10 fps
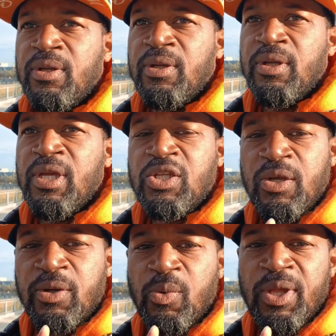there's
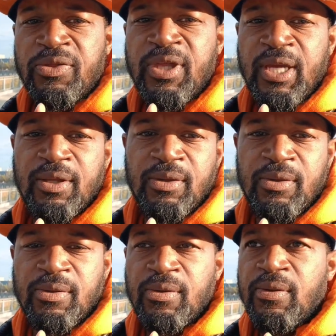only one thing
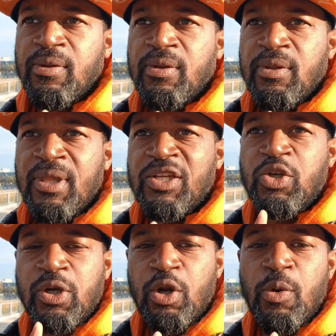that you
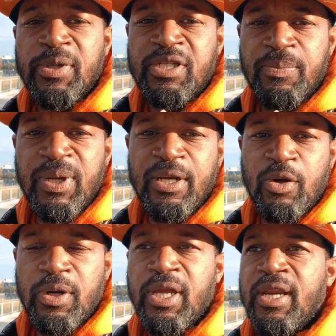could always depend
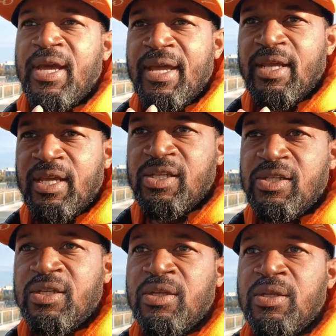on, and that
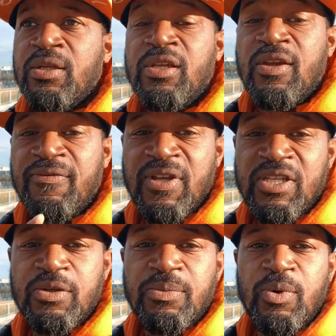is the
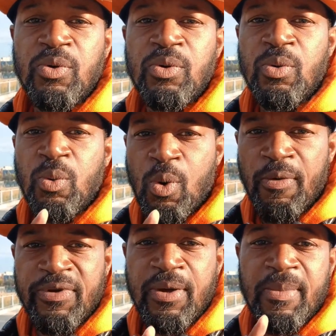invincible
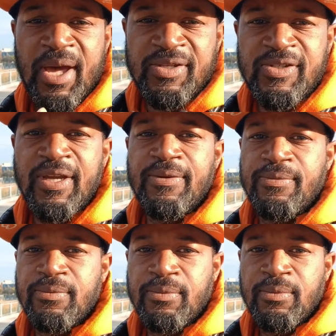warrior mindset.
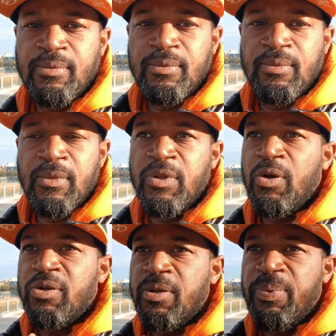
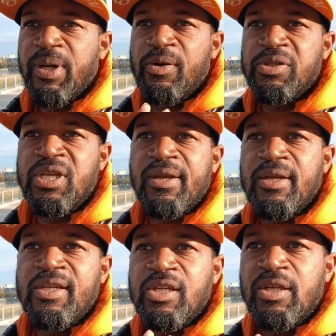Don't depend on
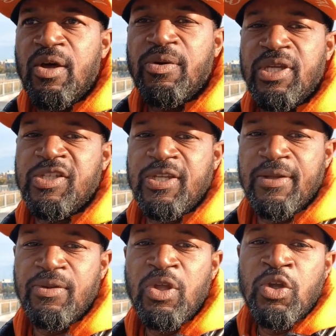techniques alone, he said.
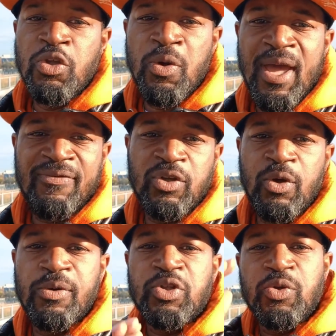You have to
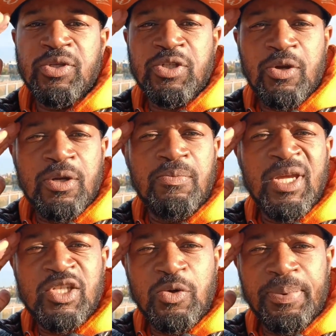go to a certain
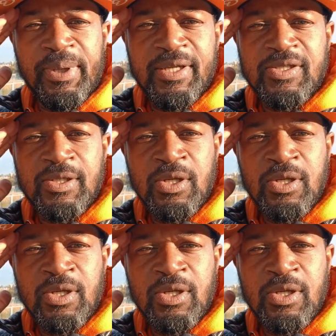mental place,